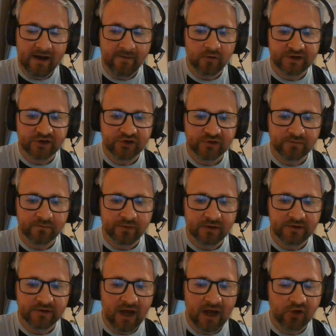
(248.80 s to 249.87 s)
nailed
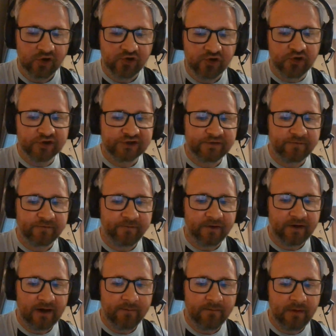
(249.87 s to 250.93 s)
down position. But
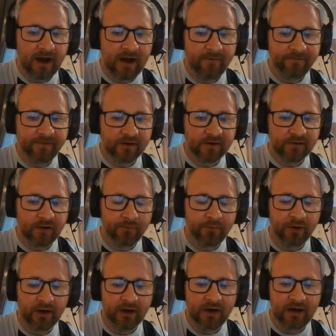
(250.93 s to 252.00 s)
yeah, good news for him
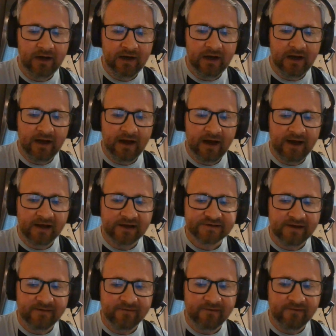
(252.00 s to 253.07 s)
and the club.
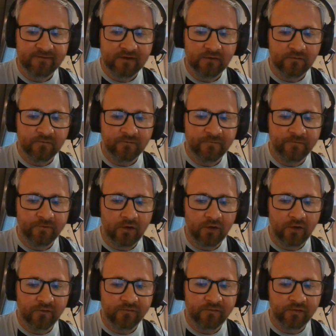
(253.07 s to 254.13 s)
An extended deal
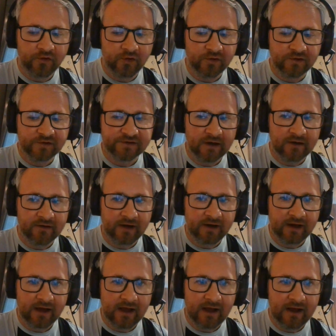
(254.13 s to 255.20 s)
for Dujon
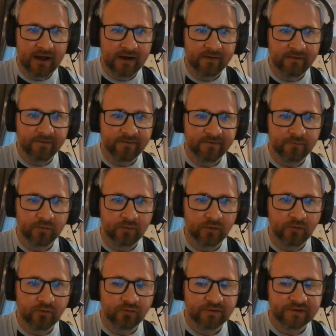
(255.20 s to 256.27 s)
Sterling, and
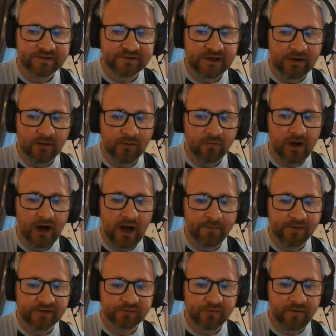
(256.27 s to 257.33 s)
we'll see what
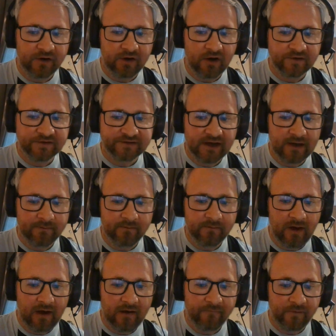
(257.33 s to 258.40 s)
happens with regards to him.
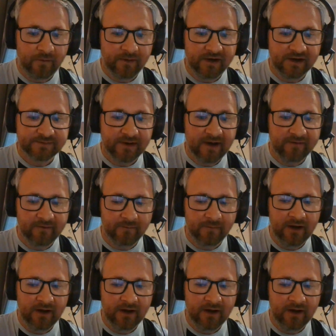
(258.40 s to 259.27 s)
I firmly expect him